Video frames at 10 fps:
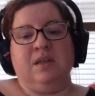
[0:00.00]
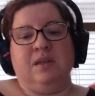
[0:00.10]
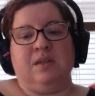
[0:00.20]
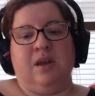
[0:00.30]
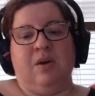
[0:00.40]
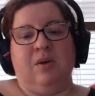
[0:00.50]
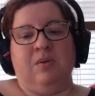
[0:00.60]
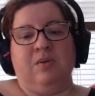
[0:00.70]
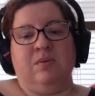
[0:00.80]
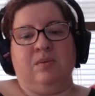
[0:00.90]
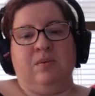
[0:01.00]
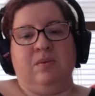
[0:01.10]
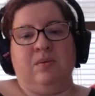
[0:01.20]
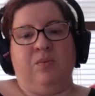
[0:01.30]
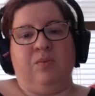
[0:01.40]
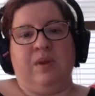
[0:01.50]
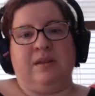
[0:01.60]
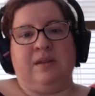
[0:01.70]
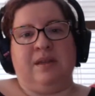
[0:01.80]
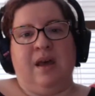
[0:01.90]
So
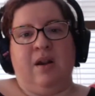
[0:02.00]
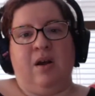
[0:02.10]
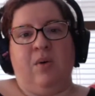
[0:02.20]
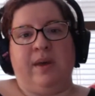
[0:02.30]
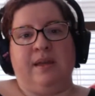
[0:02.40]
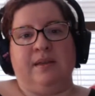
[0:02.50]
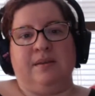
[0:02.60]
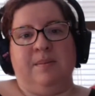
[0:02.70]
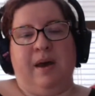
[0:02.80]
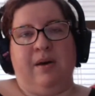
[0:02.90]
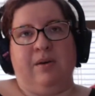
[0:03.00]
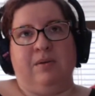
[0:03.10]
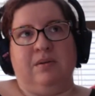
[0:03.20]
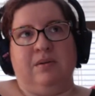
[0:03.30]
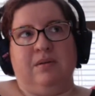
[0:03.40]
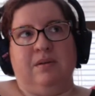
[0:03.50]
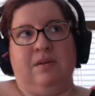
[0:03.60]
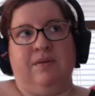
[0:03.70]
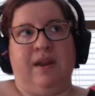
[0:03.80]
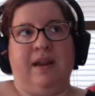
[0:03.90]
it's not always about
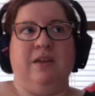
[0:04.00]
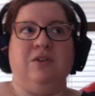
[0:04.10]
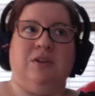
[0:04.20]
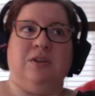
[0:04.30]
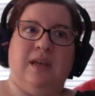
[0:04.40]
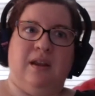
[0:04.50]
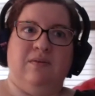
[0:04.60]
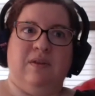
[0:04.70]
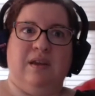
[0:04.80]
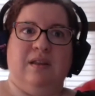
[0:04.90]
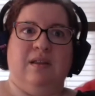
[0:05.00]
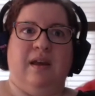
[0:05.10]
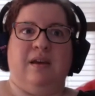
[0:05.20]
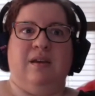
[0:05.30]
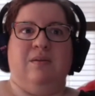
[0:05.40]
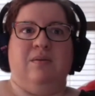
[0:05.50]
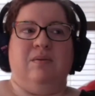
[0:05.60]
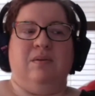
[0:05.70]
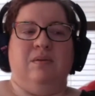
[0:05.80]
the financial side of it that can